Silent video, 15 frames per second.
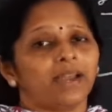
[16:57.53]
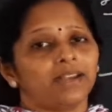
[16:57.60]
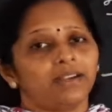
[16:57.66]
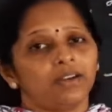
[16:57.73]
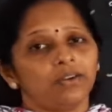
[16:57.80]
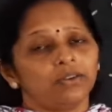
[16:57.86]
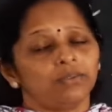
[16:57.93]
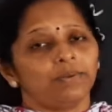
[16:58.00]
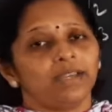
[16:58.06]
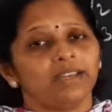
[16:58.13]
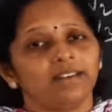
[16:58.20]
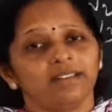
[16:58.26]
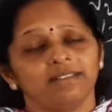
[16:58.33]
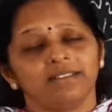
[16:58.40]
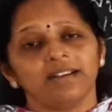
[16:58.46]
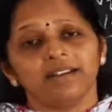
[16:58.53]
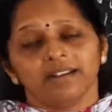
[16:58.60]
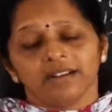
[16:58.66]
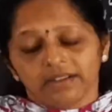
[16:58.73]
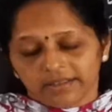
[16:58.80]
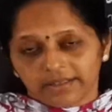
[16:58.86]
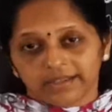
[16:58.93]
find out where is
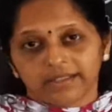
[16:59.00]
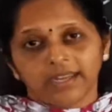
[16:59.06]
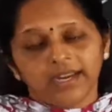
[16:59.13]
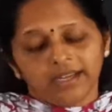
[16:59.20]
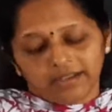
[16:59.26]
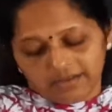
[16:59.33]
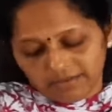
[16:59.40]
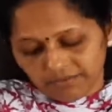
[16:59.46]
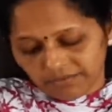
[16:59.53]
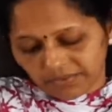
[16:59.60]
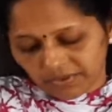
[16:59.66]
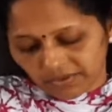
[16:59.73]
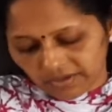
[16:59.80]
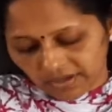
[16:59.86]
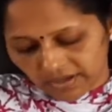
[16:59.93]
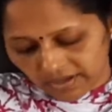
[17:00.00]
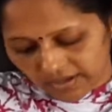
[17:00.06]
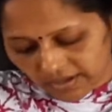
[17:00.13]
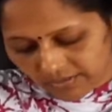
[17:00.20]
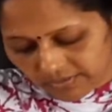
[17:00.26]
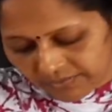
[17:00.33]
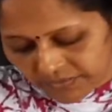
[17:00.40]
a circuit broken
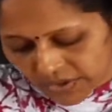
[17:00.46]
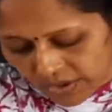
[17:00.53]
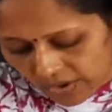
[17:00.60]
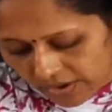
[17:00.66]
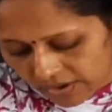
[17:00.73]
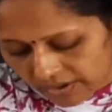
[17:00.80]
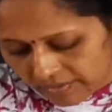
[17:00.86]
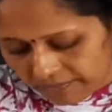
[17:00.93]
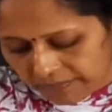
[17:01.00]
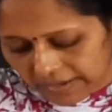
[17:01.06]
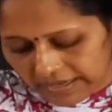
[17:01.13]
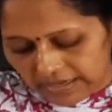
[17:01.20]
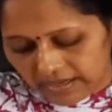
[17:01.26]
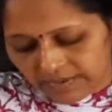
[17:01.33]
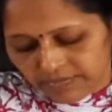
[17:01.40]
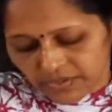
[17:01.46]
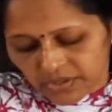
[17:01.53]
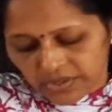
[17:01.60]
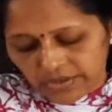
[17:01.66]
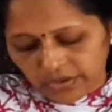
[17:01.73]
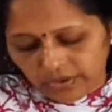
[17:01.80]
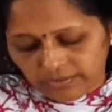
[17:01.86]
down or failed.
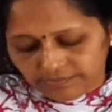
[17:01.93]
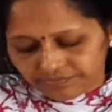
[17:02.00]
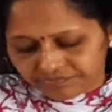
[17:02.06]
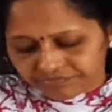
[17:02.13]
So